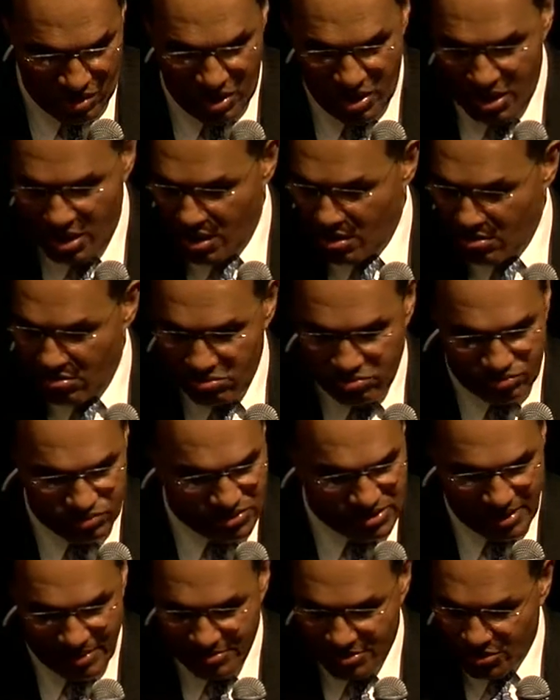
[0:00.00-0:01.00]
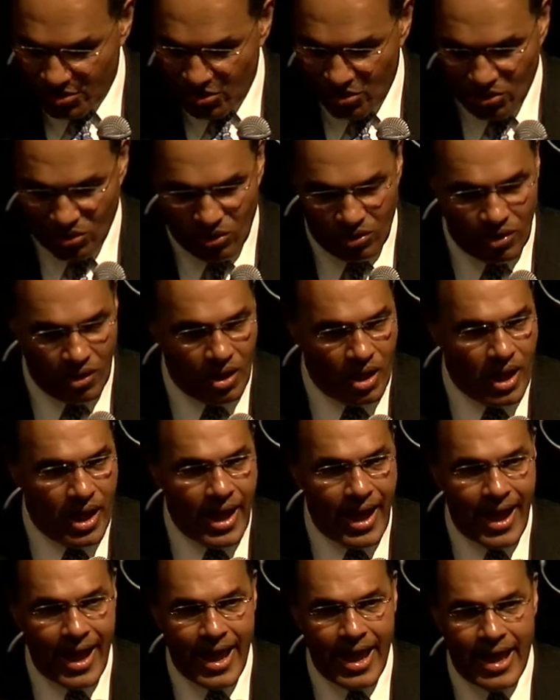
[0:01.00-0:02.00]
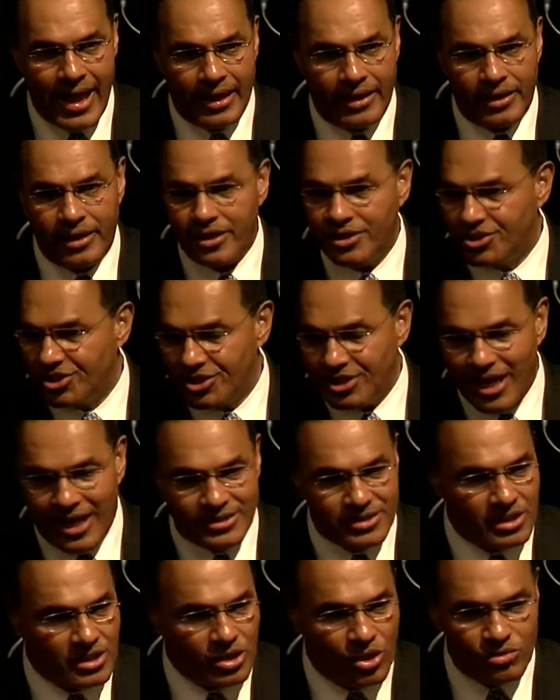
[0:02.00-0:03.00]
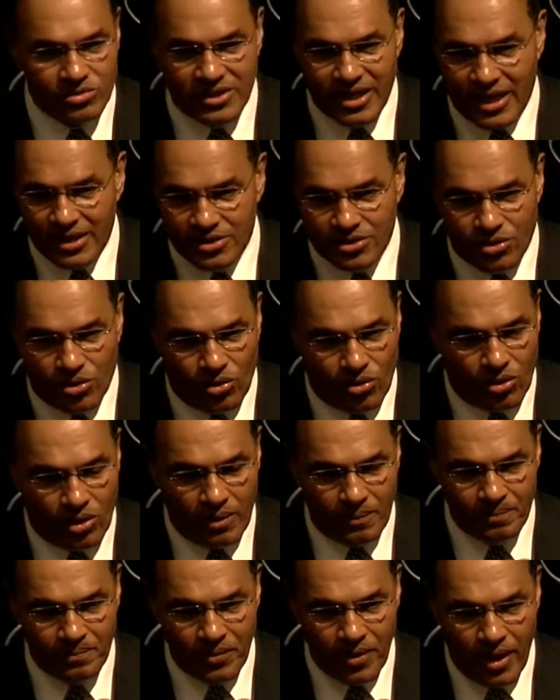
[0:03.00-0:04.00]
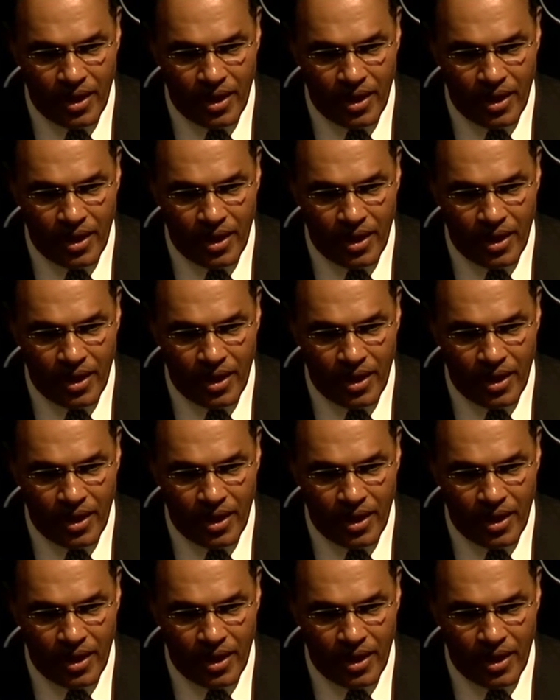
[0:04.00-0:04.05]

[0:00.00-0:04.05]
in some school, and she has a low test score,